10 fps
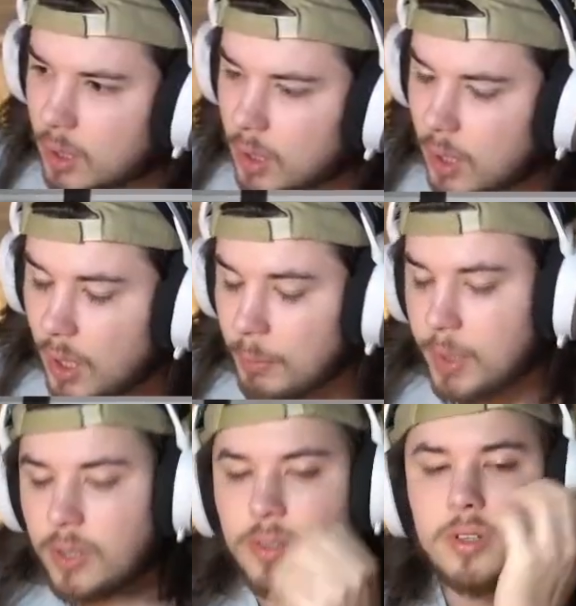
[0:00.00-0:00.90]
I
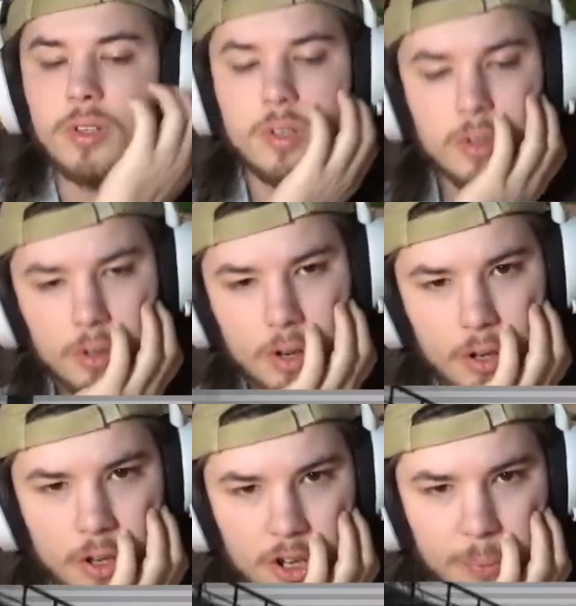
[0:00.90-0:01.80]
beat the
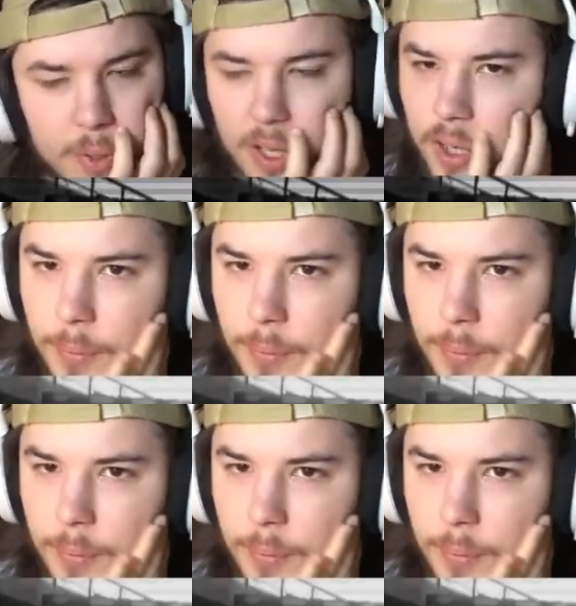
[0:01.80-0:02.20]
damn game.